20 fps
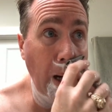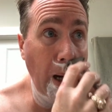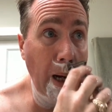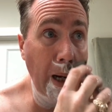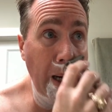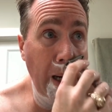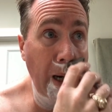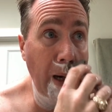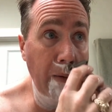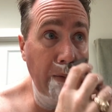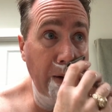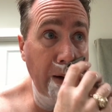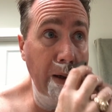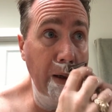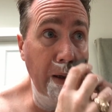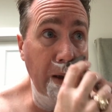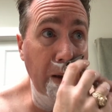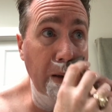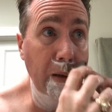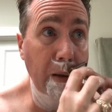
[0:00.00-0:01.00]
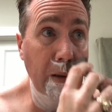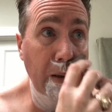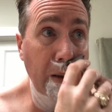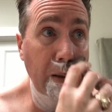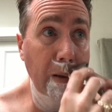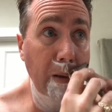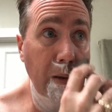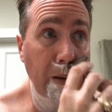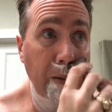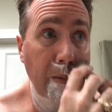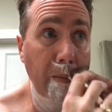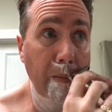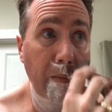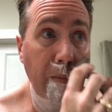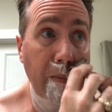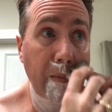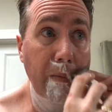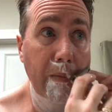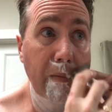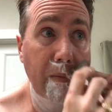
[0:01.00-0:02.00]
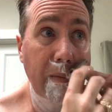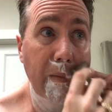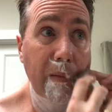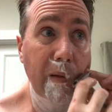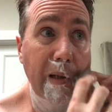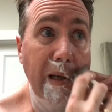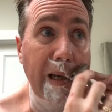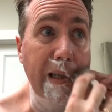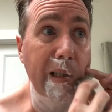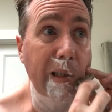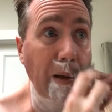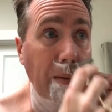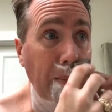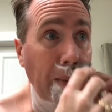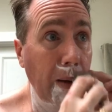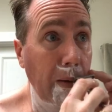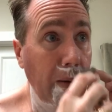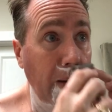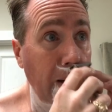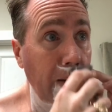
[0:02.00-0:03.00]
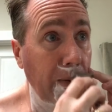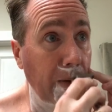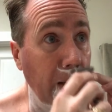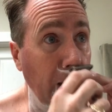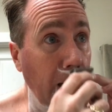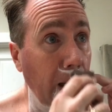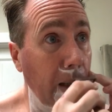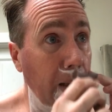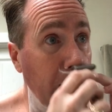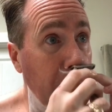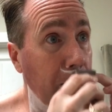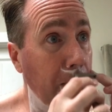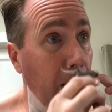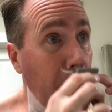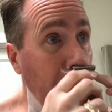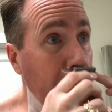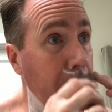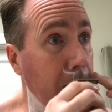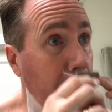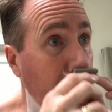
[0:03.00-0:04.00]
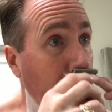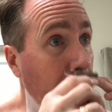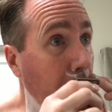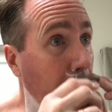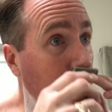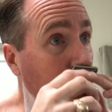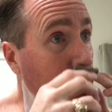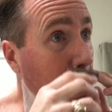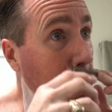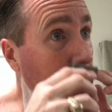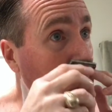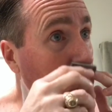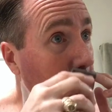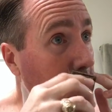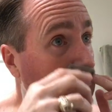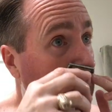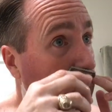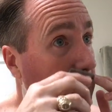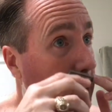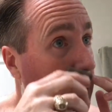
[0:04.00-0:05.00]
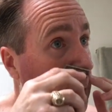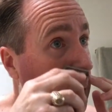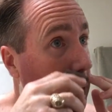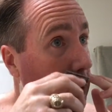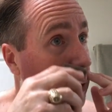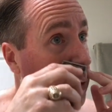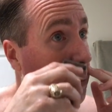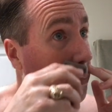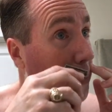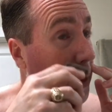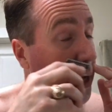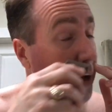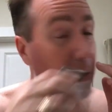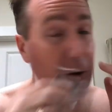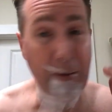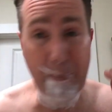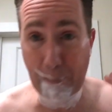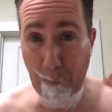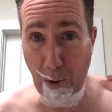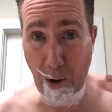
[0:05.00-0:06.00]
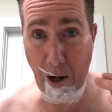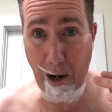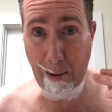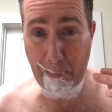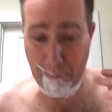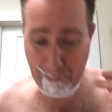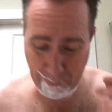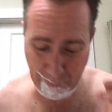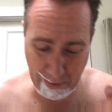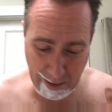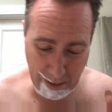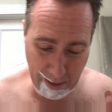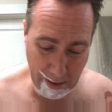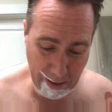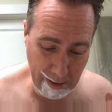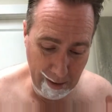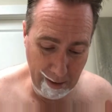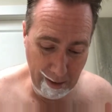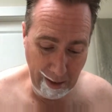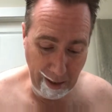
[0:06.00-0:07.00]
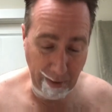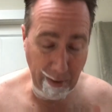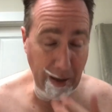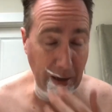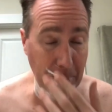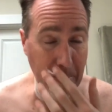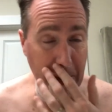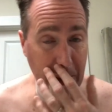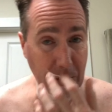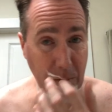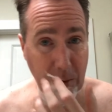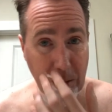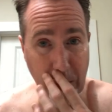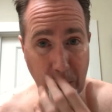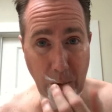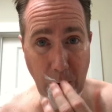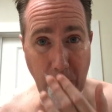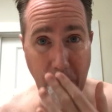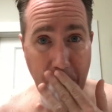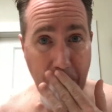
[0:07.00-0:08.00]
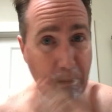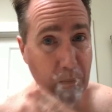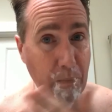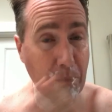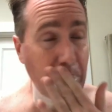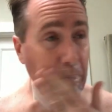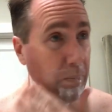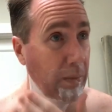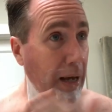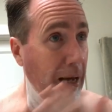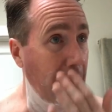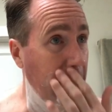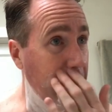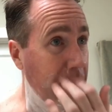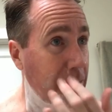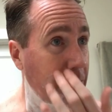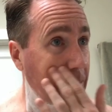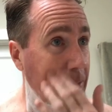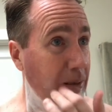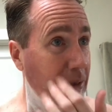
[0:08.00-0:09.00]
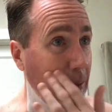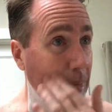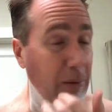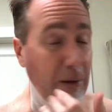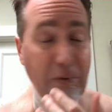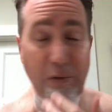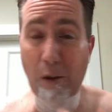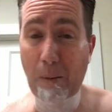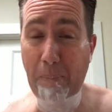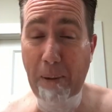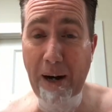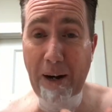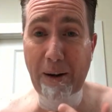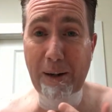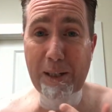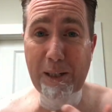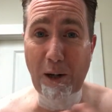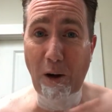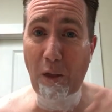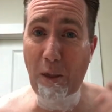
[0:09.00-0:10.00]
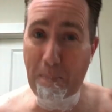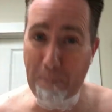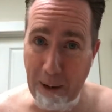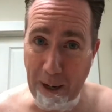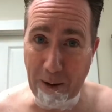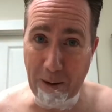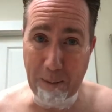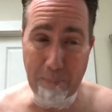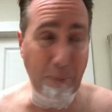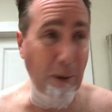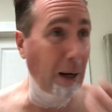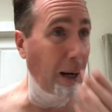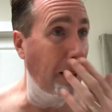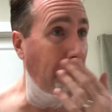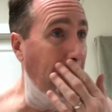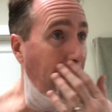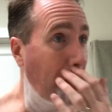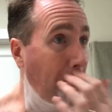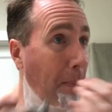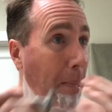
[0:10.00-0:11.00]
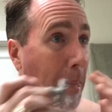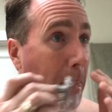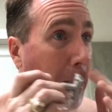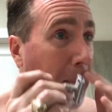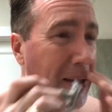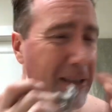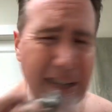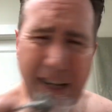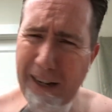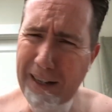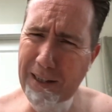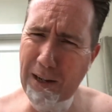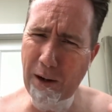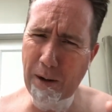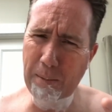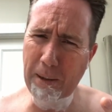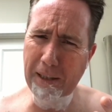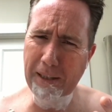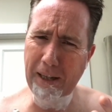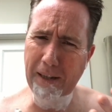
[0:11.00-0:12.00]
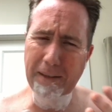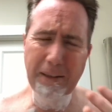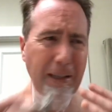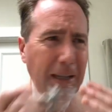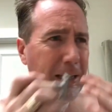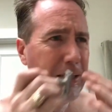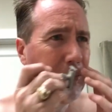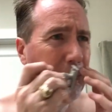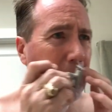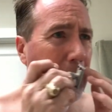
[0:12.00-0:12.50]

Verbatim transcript: I never knew Okay, so my wife and I this past Saturday went to something called the Parent Prom. Our elementary school has something for the parents called the Parent Prom. Did I talk about that in the last